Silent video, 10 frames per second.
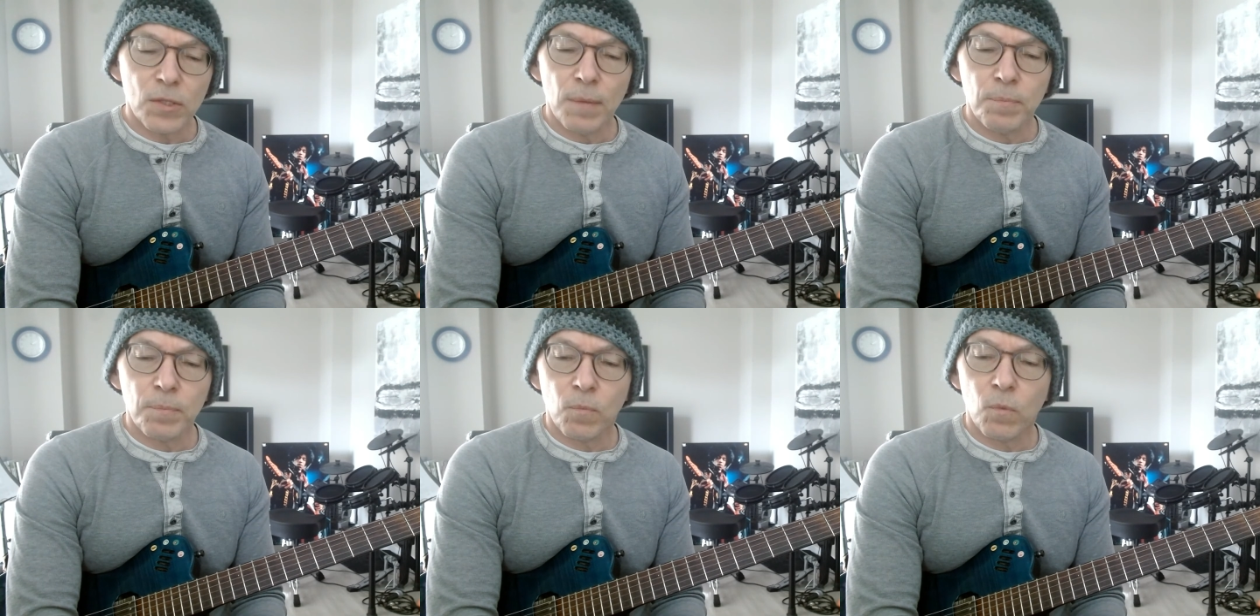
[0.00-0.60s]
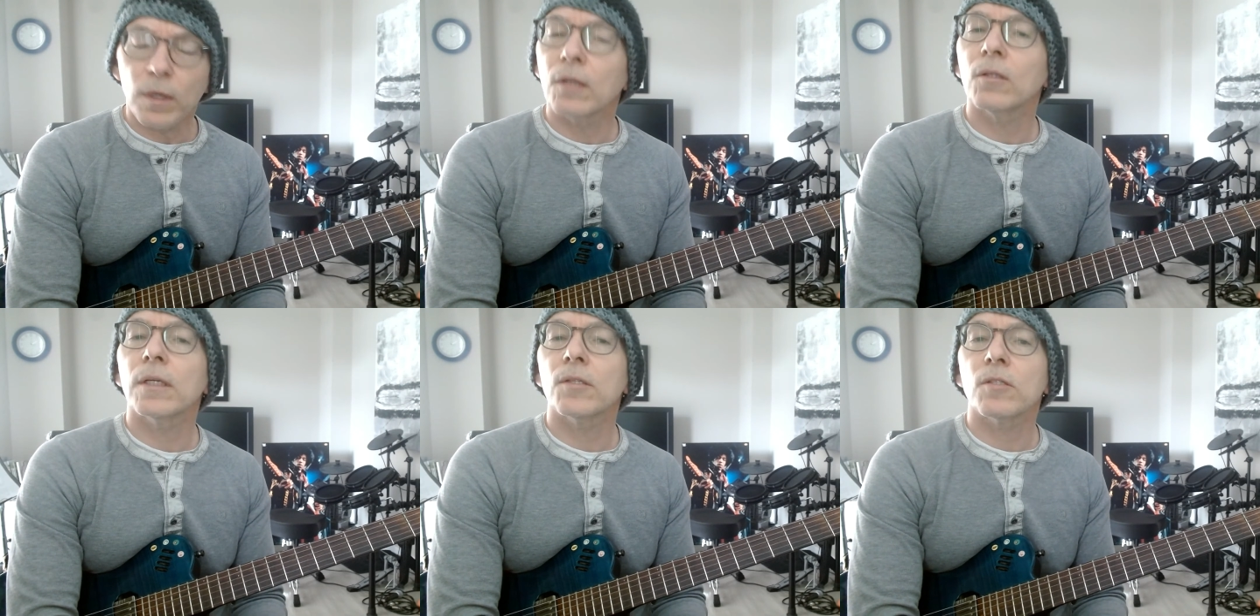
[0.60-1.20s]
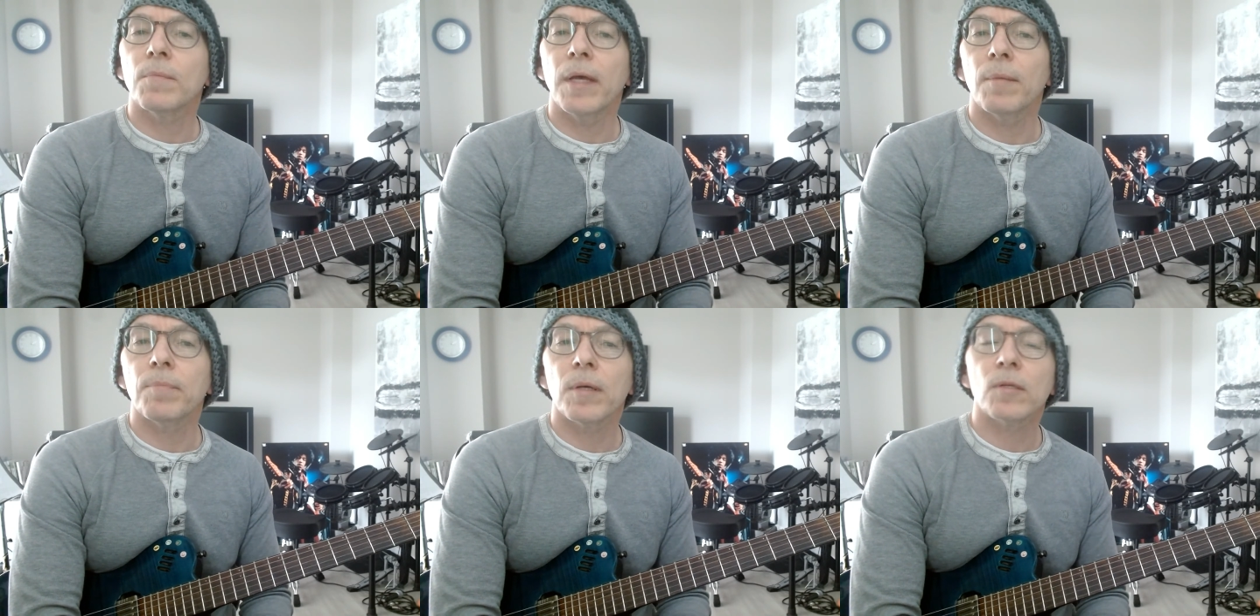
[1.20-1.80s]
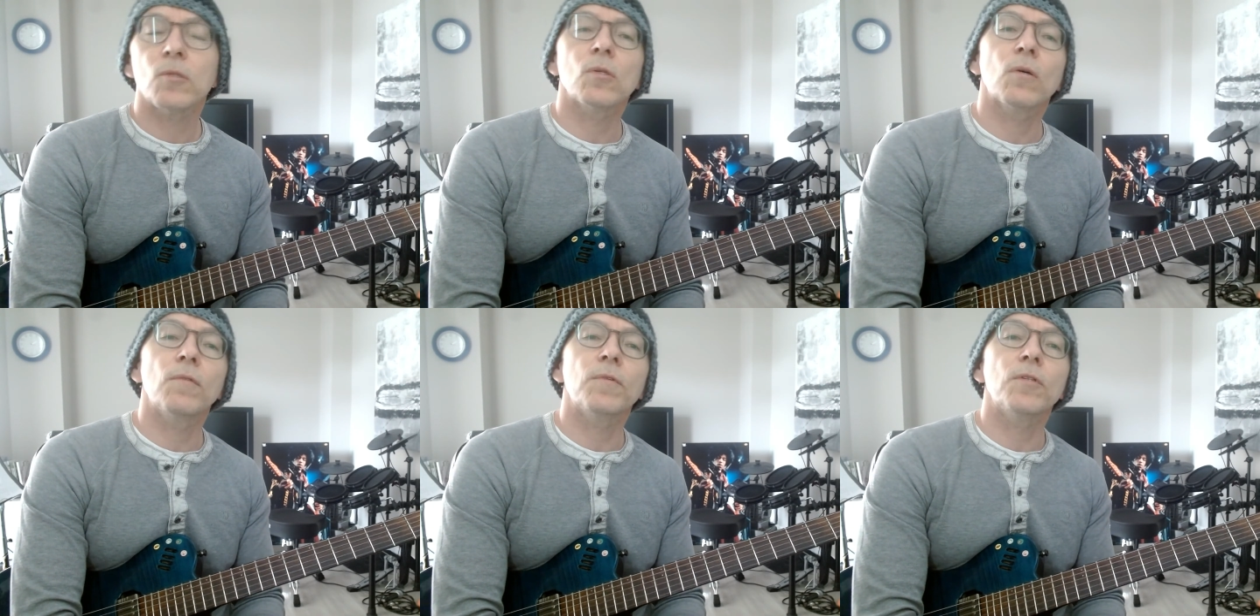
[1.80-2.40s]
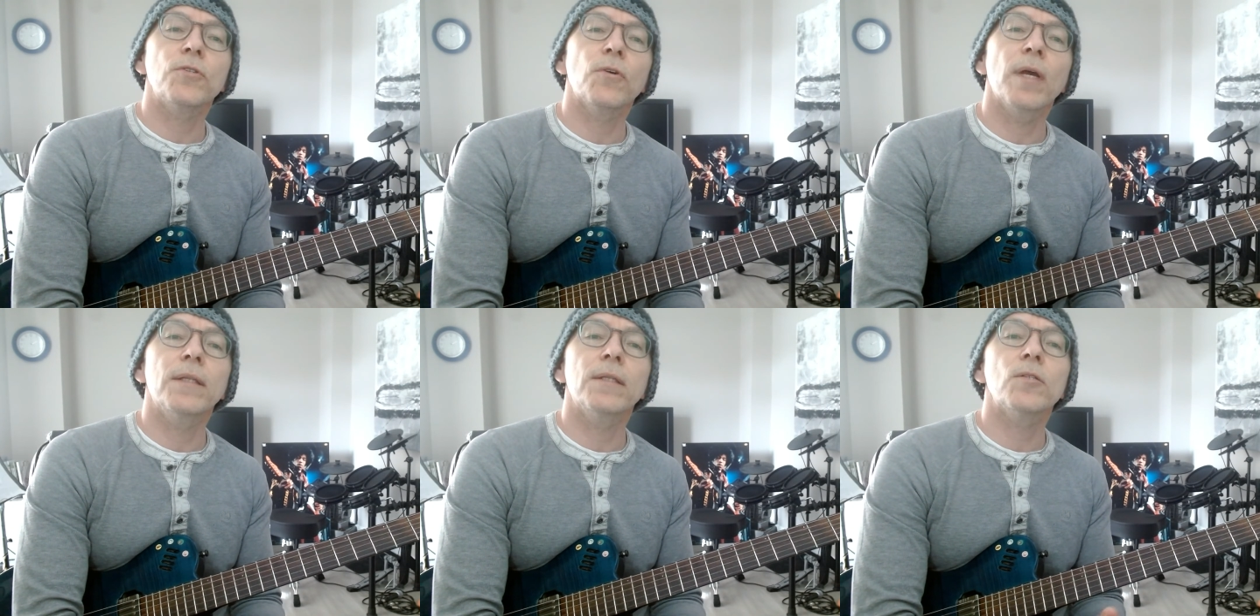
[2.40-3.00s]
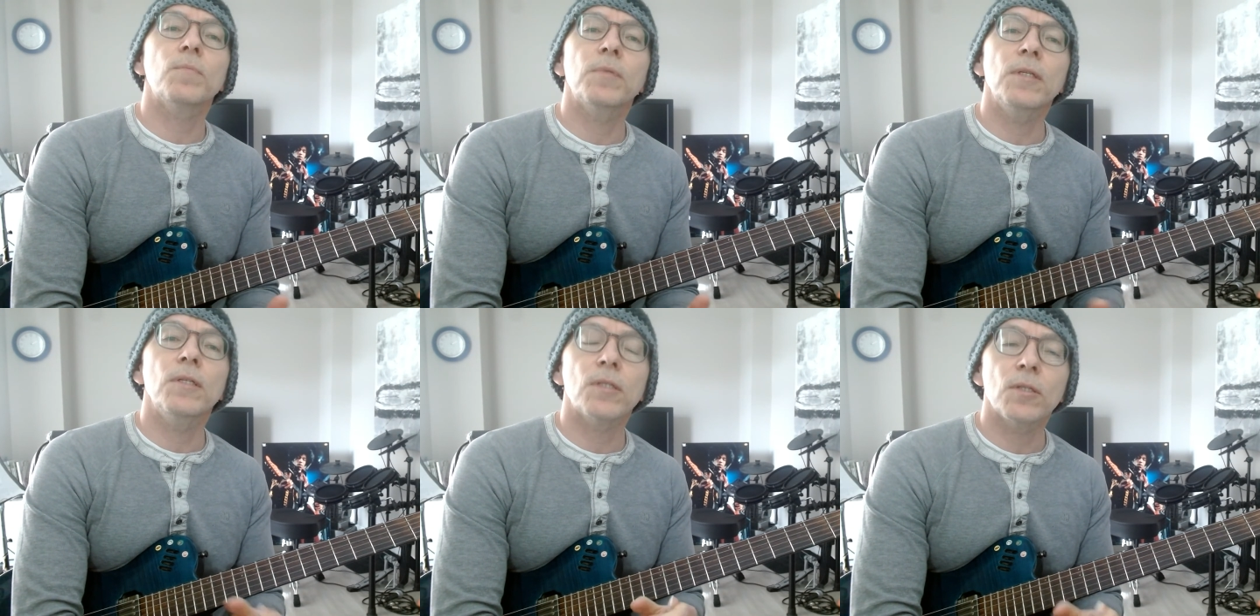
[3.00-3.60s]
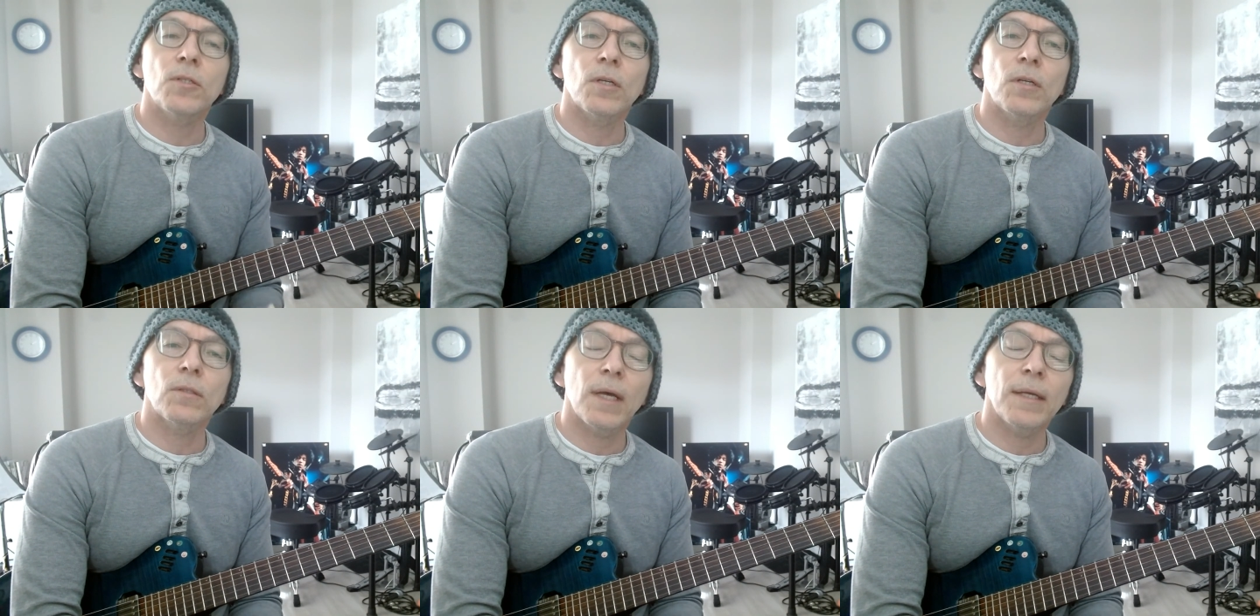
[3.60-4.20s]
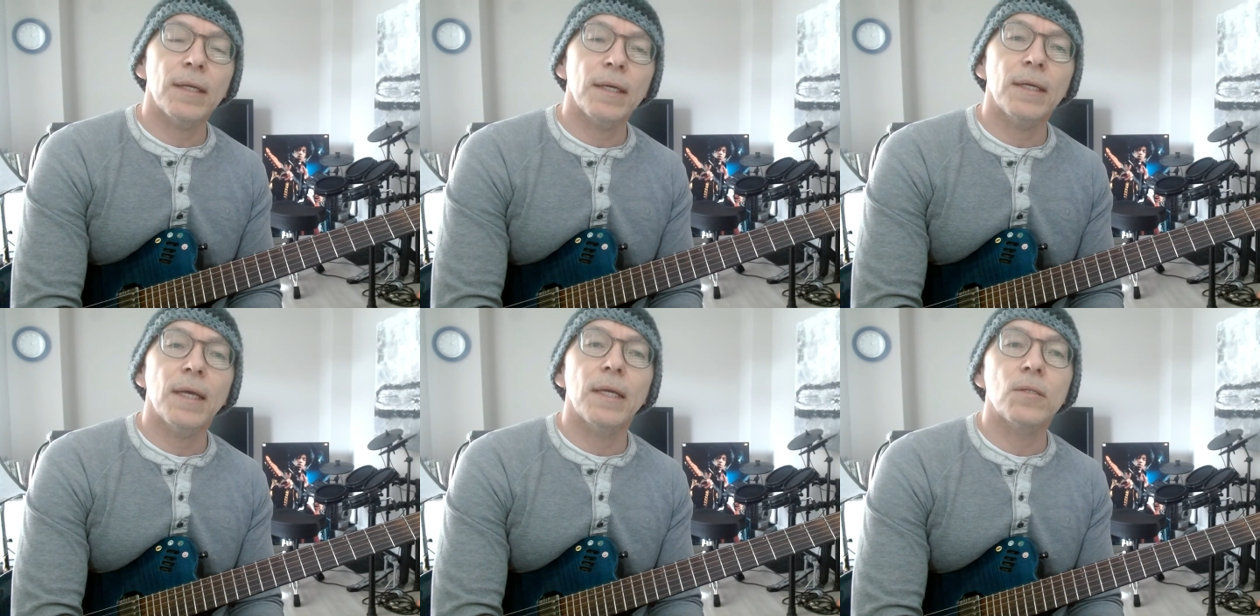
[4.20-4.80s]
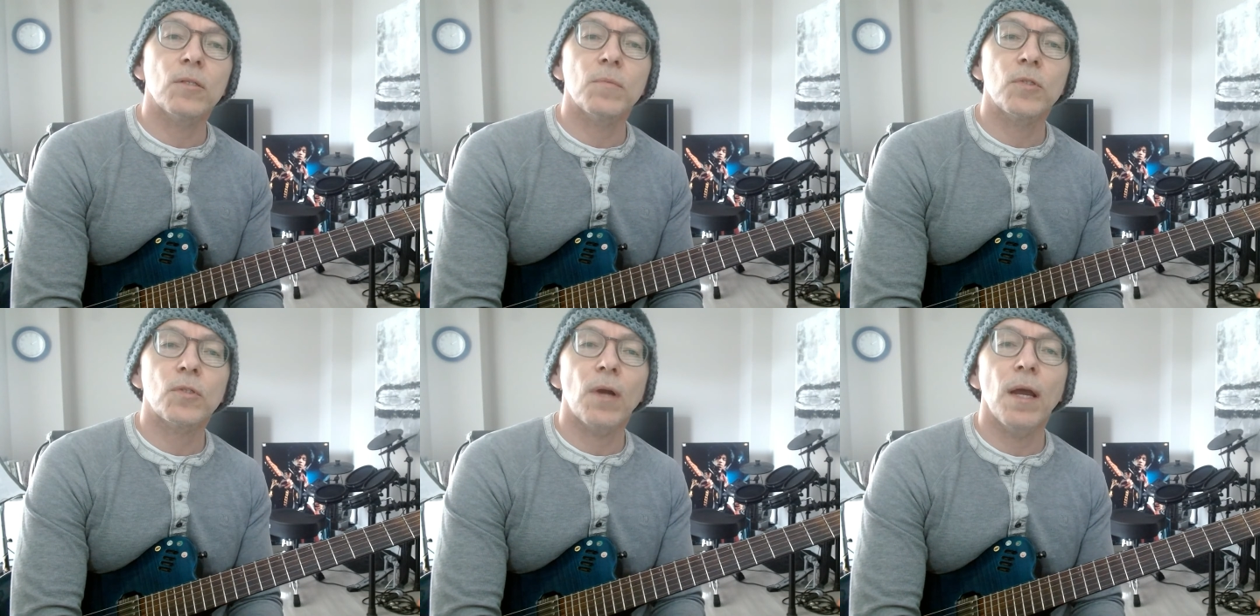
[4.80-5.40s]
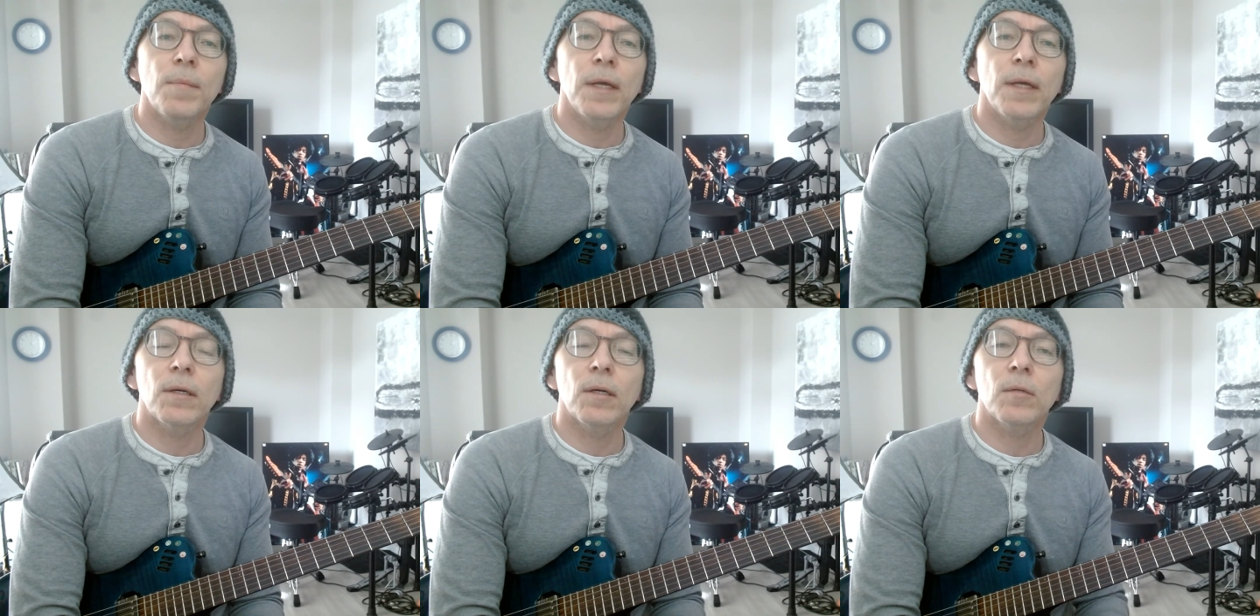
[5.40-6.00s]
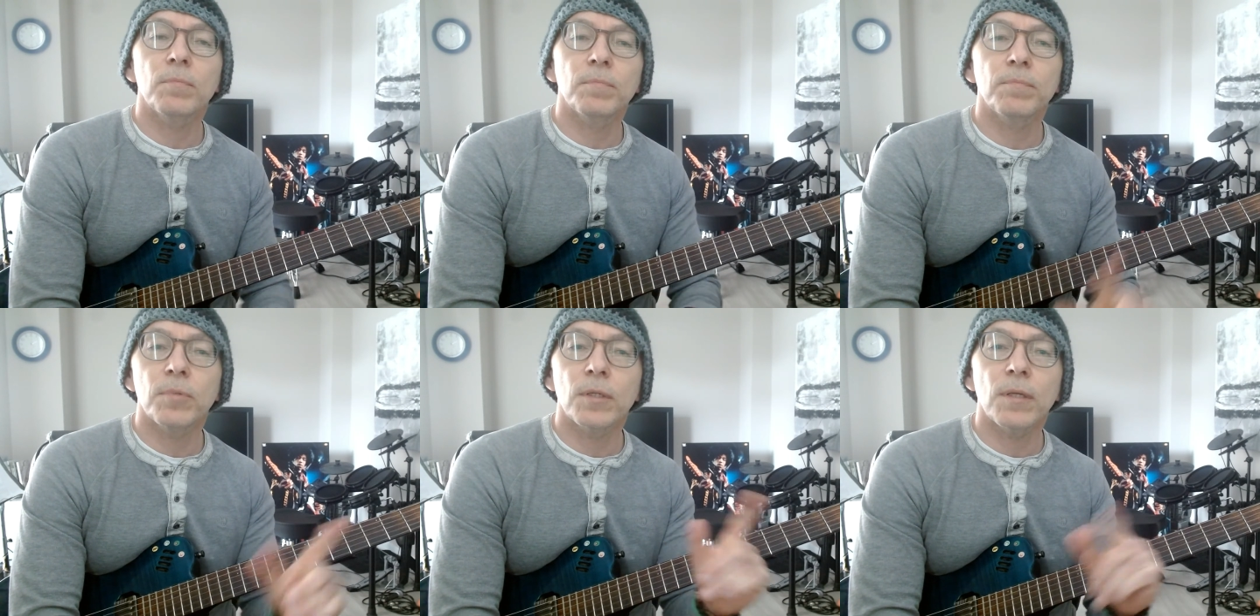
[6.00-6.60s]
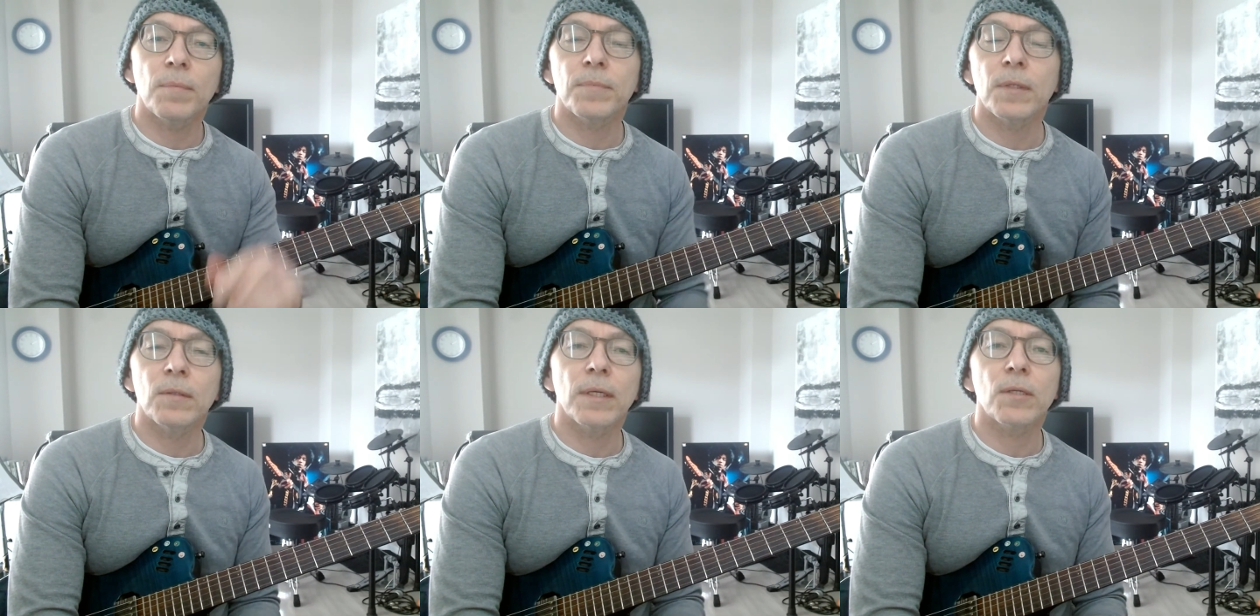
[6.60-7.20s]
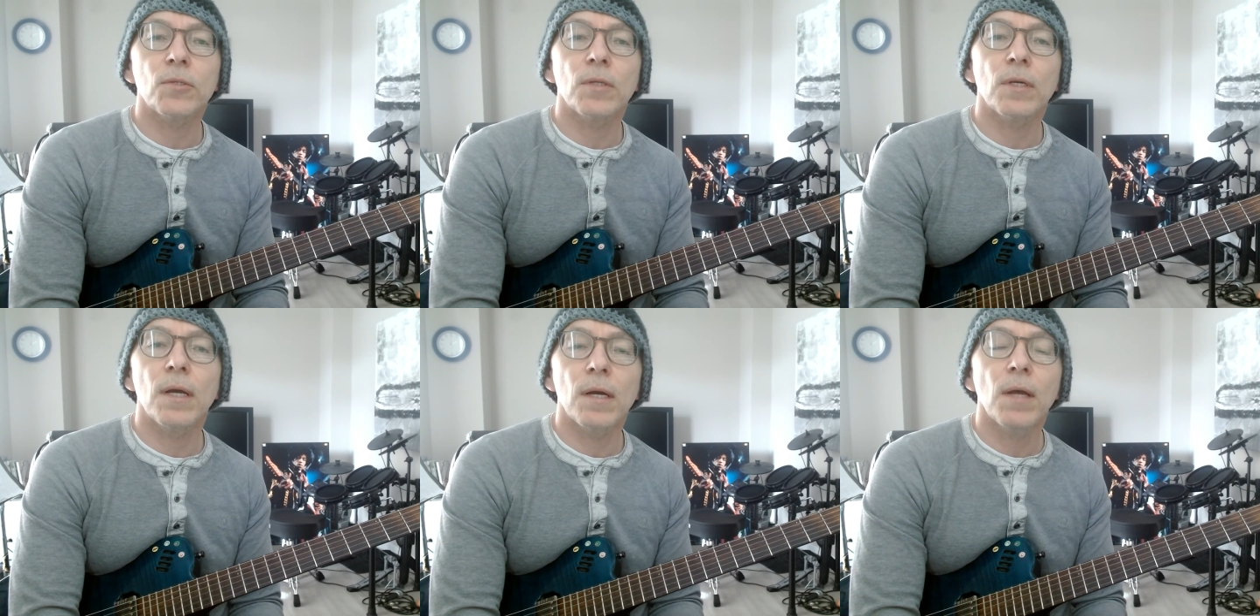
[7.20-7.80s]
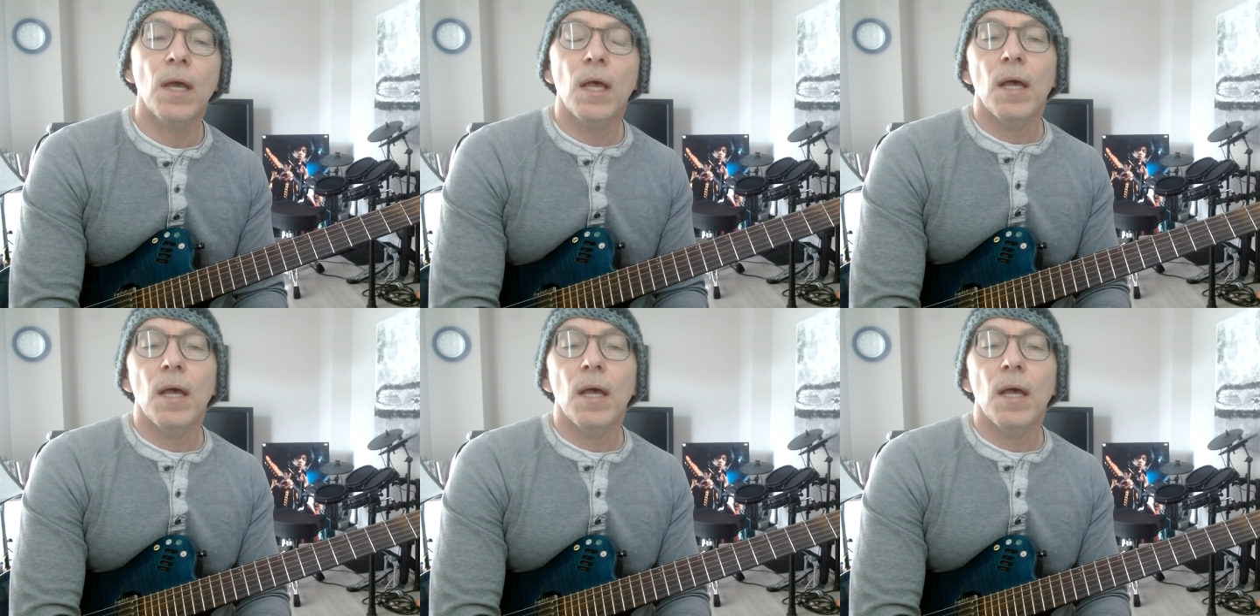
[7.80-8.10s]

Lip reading: up we're going to look at some hip. So if you're enjoying this, please consider liking and subscribing. I'll put up the links there.